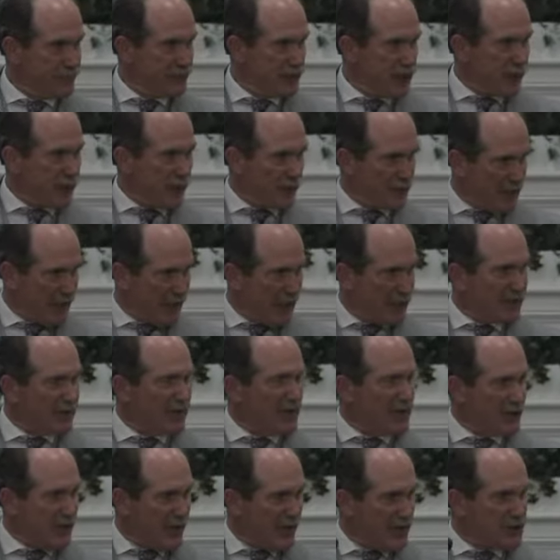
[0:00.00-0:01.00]
to protect
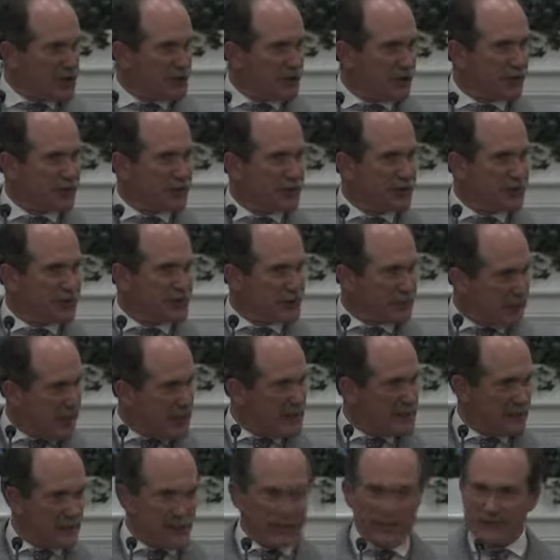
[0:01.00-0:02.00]
endangered
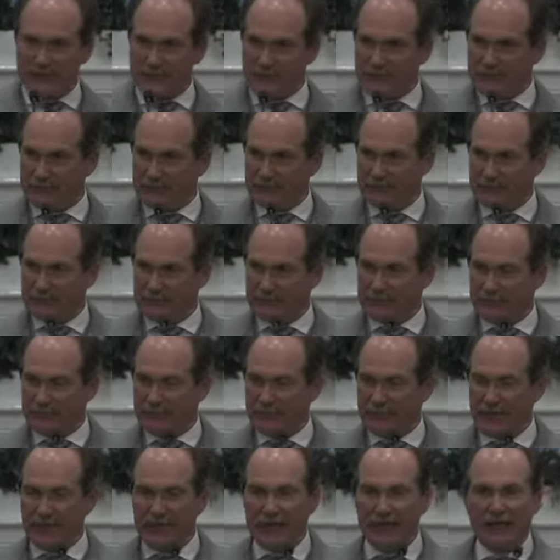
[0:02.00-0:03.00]
species.
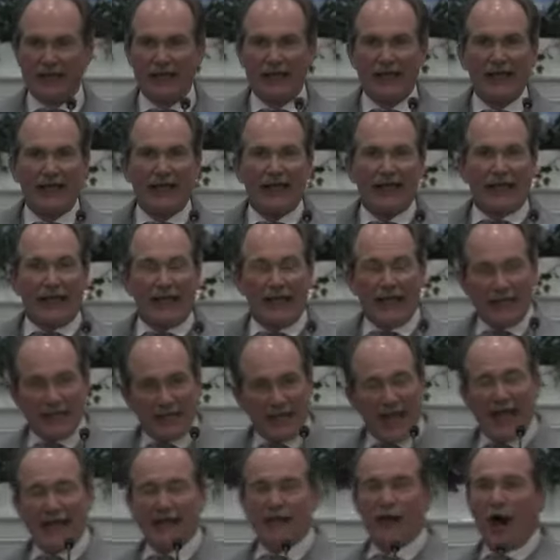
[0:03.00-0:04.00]
And
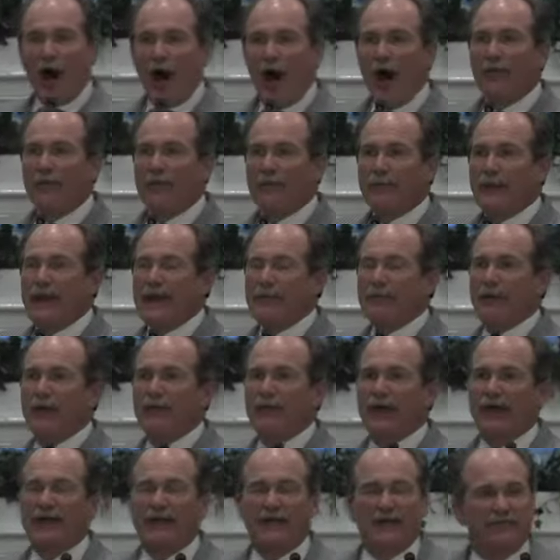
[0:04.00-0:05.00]
yet, all the people
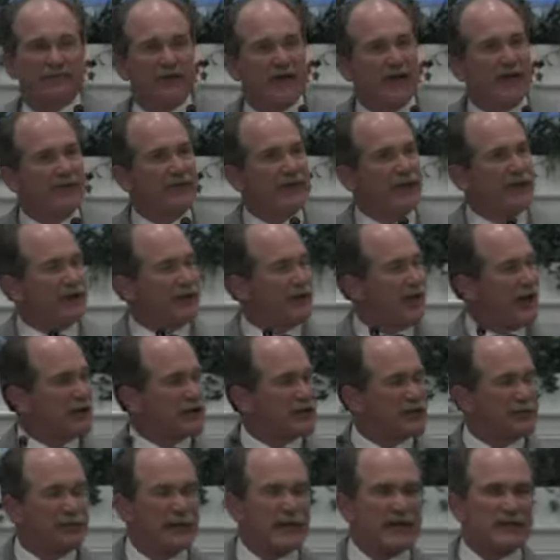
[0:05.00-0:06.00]
that defend the
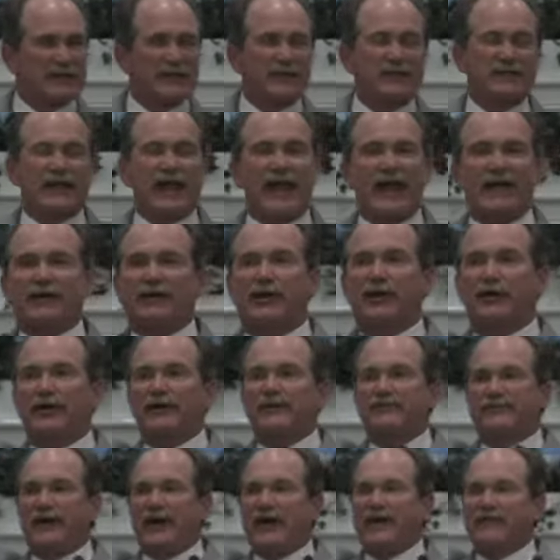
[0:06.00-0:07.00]
Endangered Species Act are
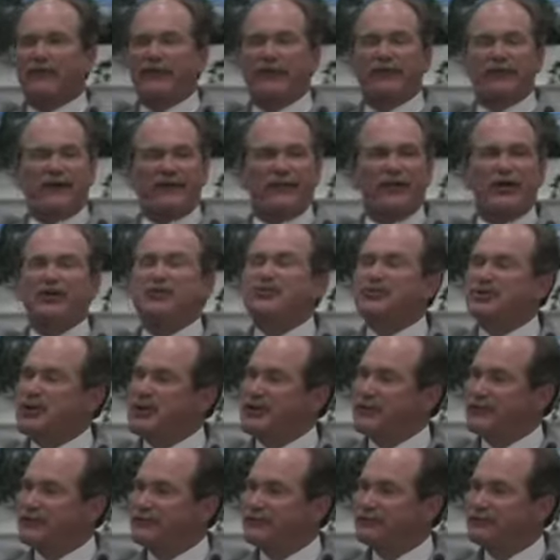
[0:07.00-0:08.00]
in favor of evolution.